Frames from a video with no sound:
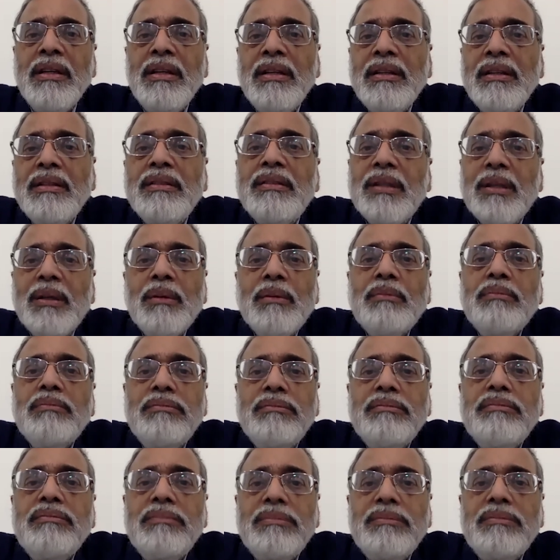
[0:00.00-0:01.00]
So
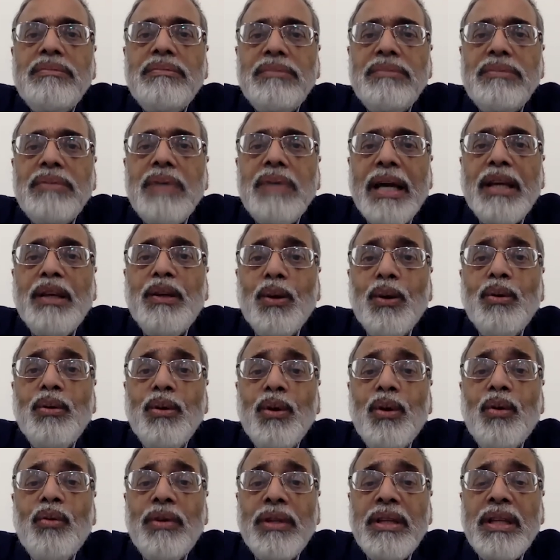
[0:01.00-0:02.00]
I don't
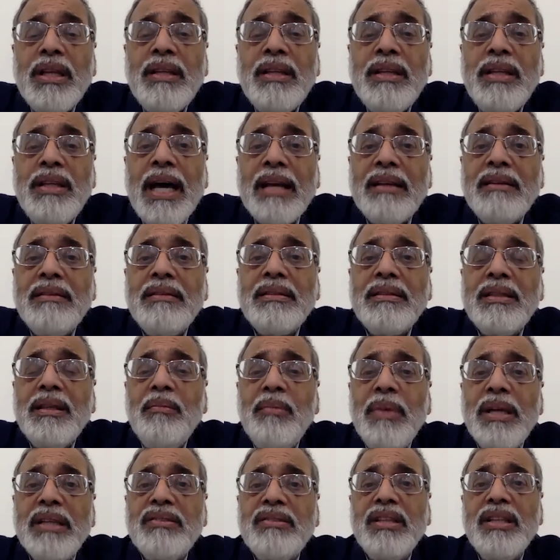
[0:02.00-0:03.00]
know whether that's the
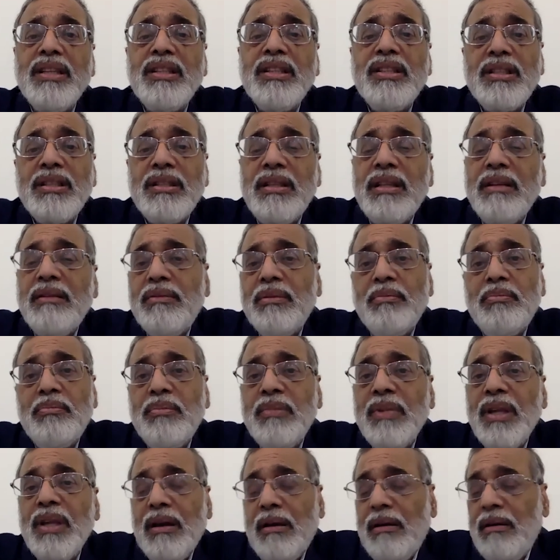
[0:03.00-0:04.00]
message.
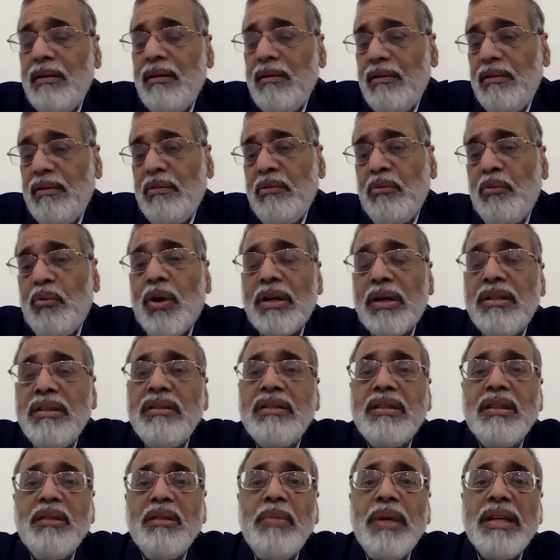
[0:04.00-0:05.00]
What
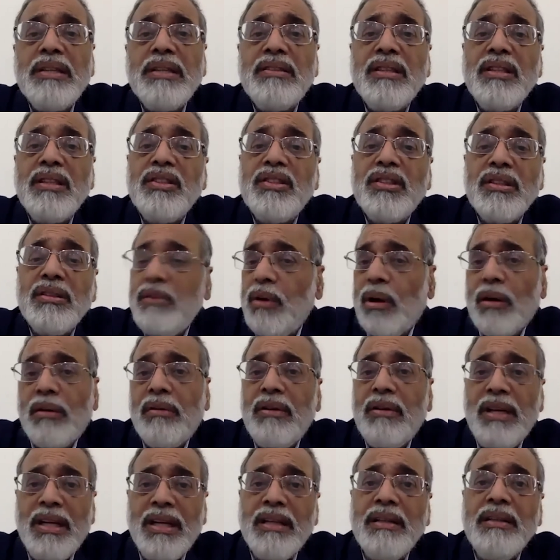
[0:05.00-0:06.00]
is the message? Not
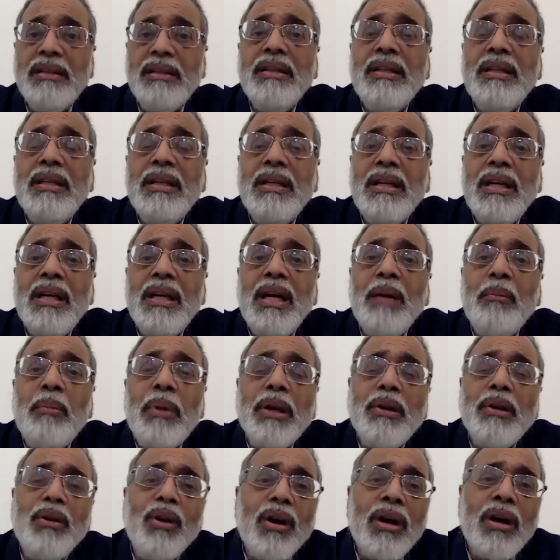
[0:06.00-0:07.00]
clear. But,
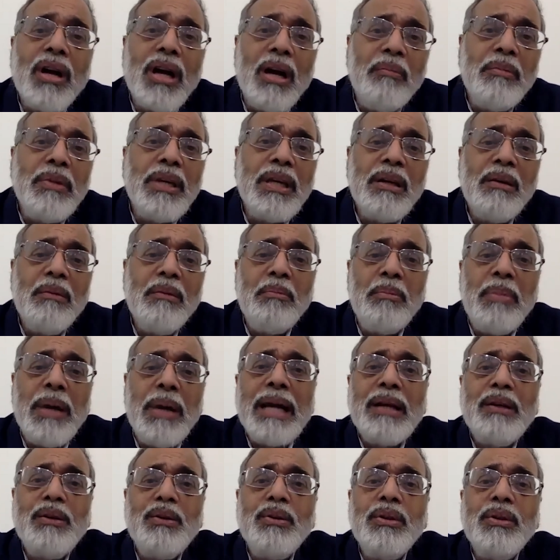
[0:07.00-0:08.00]
you know, coming
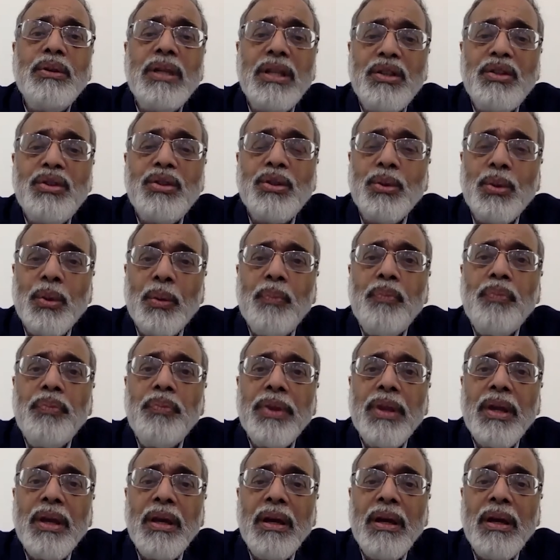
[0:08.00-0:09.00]
back to the issue,
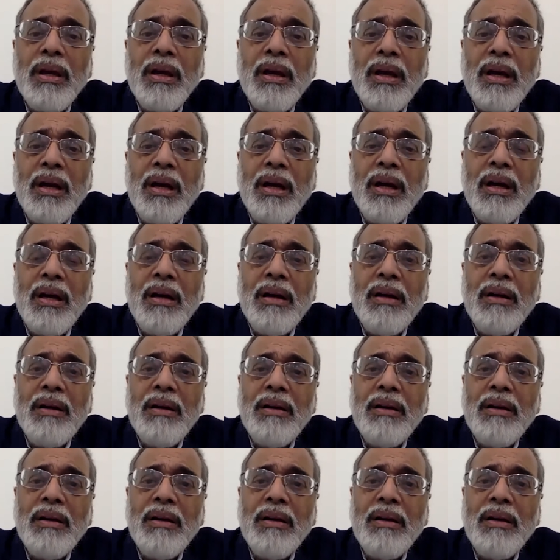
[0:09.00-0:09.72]
uh,